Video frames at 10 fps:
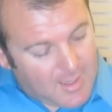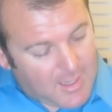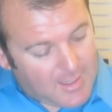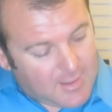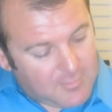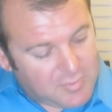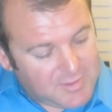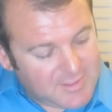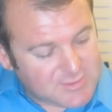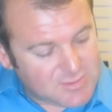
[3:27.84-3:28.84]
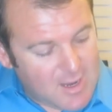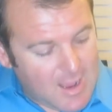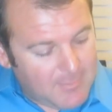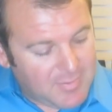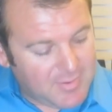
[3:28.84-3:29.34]
a complete
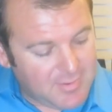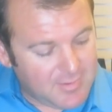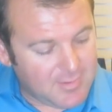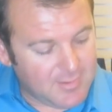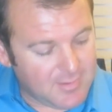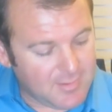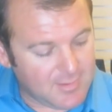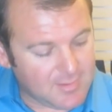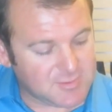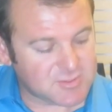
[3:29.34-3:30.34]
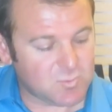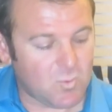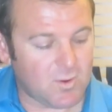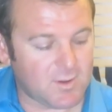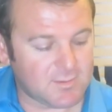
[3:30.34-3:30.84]
drop, just
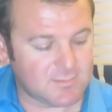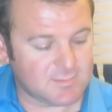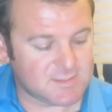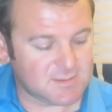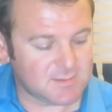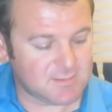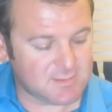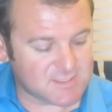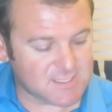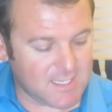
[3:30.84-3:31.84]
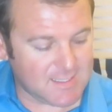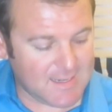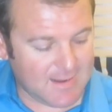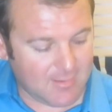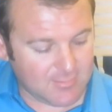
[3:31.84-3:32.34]
one set
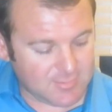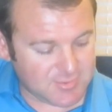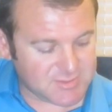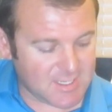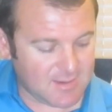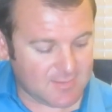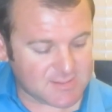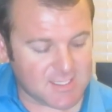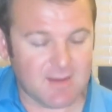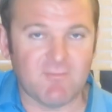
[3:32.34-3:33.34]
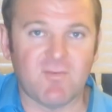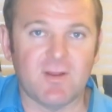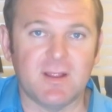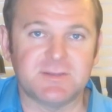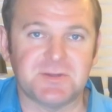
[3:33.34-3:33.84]
down. You're staying in the same
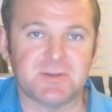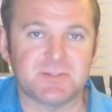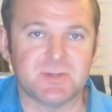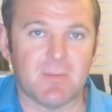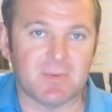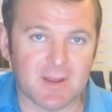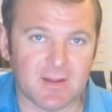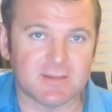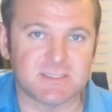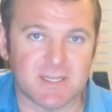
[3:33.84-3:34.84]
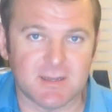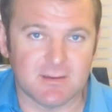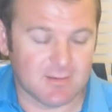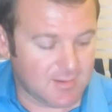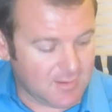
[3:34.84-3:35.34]
frets, you're just dropping down a set
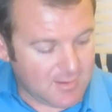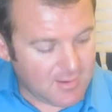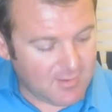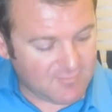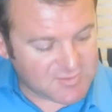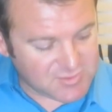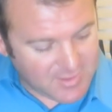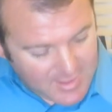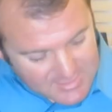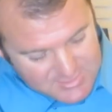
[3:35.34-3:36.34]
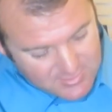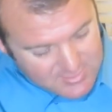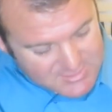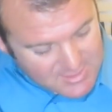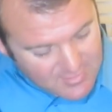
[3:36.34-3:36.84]
of strings. So
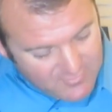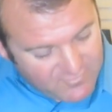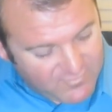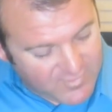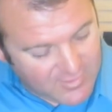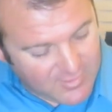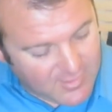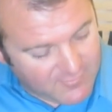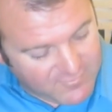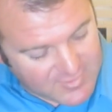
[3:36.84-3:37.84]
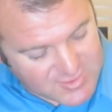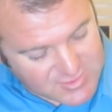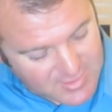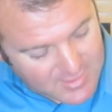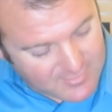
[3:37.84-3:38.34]
instead of the 5th
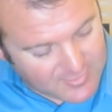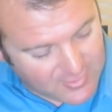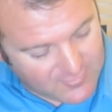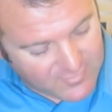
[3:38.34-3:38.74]
string, 3rd